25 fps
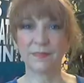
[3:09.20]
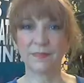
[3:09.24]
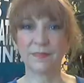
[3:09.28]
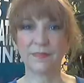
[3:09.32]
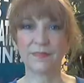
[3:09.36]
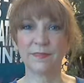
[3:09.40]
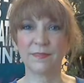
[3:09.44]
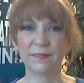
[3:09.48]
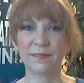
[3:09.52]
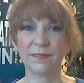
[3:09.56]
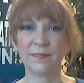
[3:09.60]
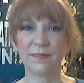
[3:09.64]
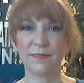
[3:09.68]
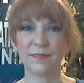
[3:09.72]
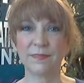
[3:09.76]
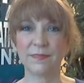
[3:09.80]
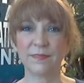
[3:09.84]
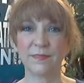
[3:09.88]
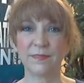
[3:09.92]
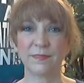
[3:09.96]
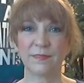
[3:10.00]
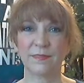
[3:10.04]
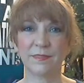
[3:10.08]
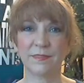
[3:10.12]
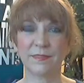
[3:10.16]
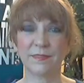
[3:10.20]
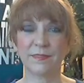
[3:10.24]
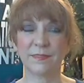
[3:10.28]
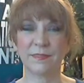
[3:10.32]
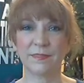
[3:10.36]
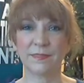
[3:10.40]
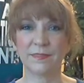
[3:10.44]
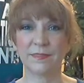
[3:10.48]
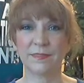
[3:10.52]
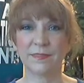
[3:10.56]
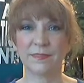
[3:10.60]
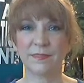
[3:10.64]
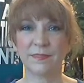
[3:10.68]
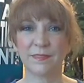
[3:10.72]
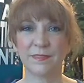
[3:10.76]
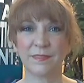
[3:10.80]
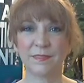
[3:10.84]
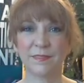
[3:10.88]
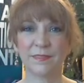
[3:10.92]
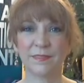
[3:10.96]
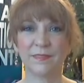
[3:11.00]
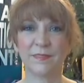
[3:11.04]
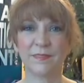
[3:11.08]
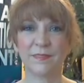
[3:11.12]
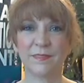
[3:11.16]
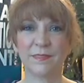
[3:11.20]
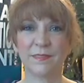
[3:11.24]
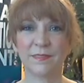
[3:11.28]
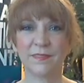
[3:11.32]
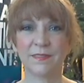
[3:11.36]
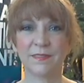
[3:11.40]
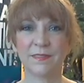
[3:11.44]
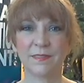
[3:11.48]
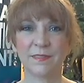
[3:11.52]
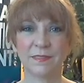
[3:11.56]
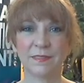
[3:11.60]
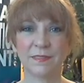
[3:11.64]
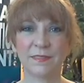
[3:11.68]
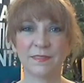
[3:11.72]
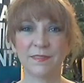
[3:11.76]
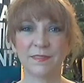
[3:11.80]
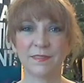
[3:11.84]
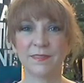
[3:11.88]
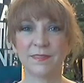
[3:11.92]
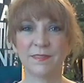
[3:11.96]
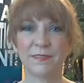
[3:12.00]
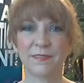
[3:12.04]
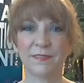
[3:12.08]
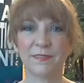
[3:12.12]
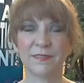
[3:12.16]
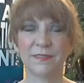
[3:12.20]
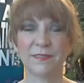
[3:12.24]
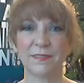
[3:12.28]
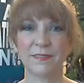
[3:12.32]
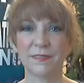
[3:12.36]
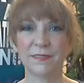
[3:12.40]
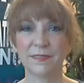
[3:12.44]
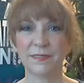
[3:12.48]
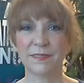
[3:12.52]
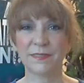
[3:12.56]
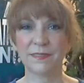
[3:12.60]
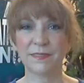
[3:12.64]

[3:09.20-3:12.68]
No words are spoken by the person on screen.